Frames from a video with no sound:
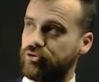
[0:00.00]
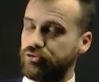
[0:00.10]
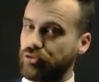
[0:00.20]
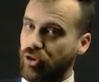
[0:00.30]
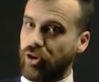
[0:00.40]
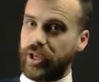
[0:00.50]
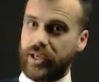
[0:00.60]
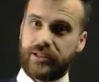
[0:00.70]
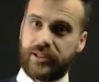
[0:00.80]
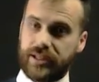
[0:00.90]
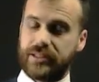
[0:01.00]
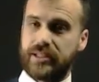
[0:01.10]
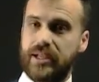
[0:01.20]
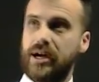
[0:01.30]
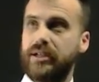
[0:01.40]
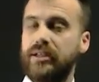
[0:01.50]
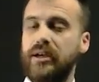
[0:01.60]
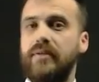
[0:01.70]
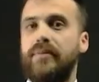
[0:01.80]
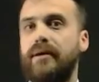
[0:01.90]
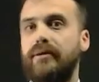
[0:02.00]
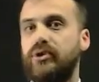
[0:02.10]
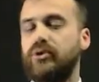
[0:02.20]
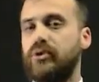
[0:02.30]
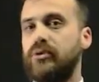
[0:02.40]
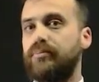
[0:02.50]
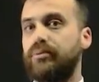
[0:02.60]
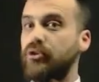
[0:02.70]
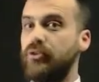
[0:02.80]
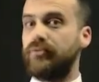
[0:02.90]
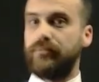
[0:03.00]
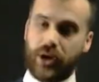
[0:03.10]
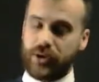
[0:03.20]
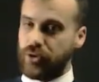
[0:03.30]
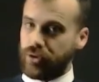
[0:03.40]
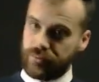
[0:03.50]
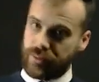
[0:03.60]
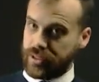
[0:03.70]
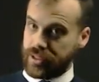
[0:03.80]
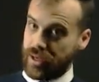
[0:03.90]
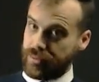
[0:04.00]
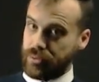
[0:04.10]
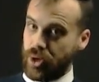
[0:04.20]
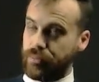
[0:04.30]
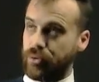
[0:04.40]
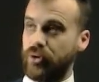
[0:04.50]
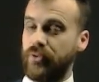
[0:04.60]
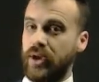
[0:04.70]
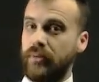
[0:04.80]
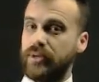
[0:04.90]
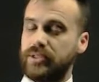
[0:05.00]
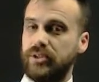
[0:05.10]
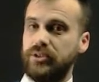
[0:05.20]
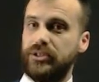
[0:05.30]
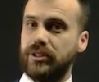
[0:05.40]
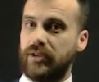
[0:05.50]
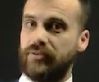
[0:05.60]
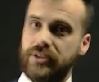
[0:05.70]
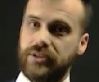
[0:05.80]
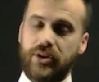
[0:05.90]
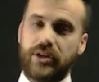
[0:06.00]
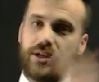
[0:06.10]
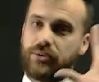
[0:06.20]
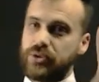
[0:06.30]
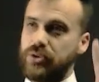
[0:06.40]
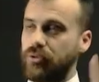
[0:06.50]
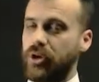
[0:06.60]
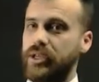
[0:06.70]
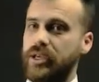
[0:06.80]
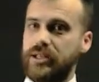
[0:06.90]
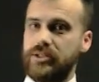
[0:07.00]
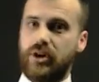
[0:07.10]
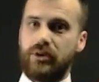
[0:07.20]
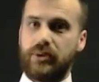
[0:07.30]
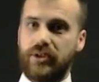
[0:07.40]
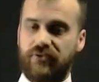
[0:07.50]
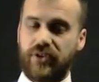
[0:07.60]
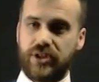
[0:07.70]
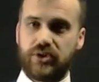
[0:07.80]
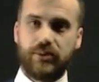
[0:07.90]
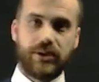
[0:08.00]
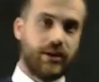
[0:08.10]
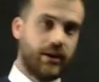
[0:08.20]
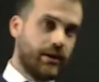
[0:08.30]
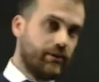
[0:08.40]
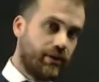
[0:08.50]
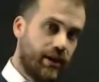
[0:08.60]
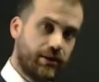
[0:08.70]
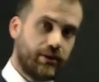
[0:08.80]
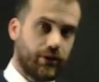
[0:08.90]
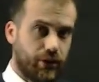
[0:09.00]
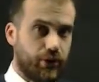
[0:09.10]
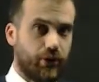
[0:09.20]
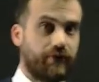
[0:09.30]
try it. Get started. Now, your proof might not be the same as my proof, but as long as your left-hand side equals your right-hand side when you're finished with it, then you're